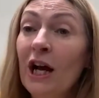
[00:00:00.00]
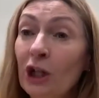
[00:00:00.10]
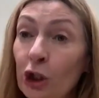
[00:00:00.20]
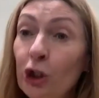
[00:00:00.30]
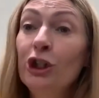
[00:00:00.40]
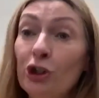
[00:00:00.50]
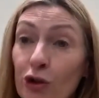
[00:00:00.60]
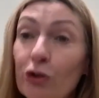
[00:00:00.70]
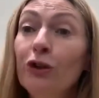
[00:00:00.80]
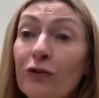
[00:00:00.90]
good and
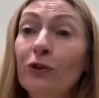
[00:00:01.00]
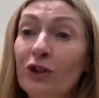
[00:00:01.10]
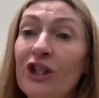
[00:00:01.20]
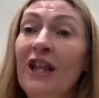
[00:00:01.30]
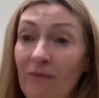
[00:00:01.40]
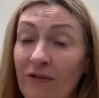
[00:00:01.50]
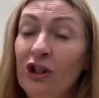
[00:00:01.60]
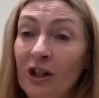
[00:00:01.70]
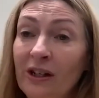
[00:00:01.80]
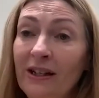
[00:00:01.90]
truthful to that
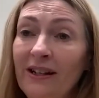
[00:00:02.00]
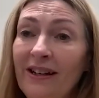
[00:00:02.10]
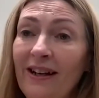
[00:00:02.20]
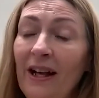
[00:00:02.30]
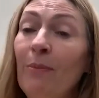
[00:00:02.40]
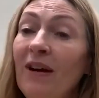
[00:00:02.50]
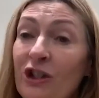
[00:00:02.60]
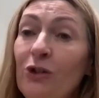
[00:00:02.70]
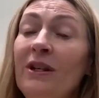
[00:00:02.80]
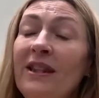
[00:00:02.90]
vision. And by
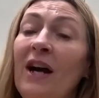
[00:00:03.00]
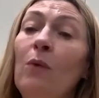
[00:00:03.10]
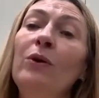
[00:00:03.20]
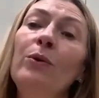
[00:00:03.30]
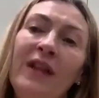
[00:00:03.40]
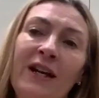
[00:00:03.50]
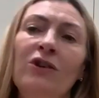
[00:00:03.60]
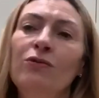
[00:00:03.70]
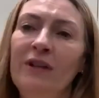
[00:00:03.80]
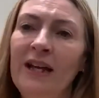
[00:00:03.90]
doing that, we will then
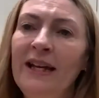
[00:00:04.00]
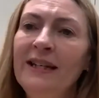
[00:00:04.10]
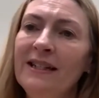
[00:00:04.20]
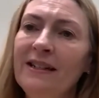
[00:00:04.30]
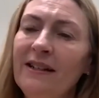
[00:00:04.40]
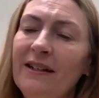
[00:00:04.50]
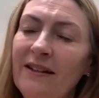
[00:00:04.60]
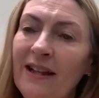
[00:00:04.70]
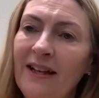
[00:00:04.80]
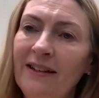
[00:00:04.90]
create
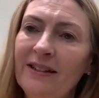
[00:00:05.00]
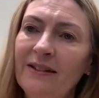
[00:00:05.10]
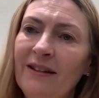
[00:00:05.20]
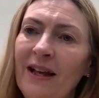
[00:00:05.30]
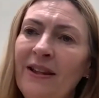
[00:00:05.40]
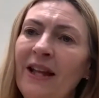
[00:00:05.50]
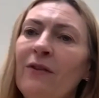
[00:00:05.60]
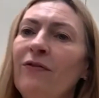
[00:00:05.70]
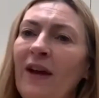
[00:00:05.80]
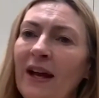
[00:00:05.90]
that
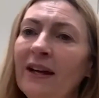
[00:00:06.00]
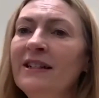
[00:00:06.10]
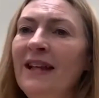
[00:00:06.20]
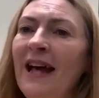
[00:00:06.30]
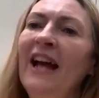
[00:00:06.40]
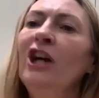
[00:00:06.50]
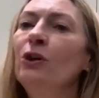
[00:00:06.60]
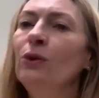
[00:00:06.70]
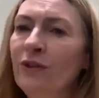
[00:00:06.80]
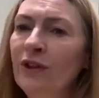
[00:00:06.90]
effect, that
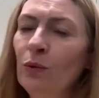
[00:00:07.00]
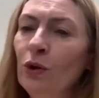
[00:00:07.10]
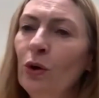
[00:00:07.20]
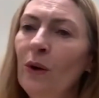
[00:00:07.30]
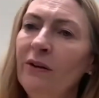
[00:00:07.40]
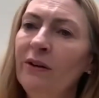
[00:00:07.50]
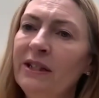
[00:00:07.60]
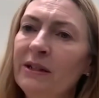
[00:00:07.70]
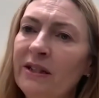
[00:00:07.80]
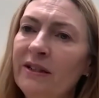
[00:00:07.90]
echo that will go out
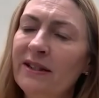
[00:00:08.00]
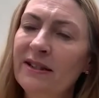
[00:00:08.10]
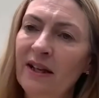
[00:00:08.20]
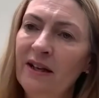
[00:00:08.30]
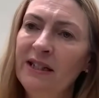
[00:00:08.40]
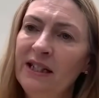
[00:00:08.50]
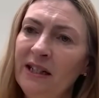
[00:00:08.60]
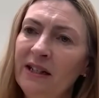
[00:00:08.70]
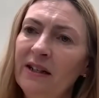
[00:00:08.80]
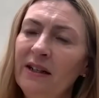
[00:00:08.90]
into
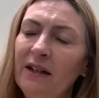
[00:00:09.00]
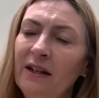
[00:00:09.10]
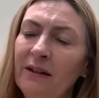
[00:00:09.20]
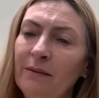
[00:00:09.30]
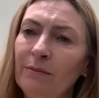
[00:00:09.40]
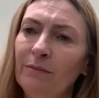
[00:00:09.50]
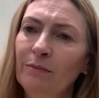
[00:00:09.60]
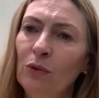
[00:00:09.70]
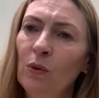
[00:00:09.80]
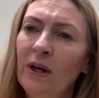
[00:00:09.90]
society
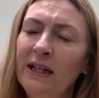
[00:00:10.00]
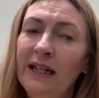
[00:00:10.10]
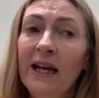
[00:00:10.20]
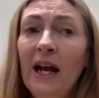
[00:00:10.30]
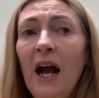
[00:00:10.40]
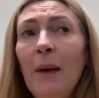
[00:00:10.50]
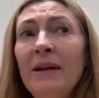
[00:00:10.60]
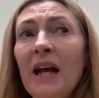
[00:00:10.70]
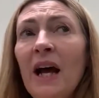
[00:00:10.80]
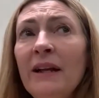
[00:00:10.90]
more widely. I mean,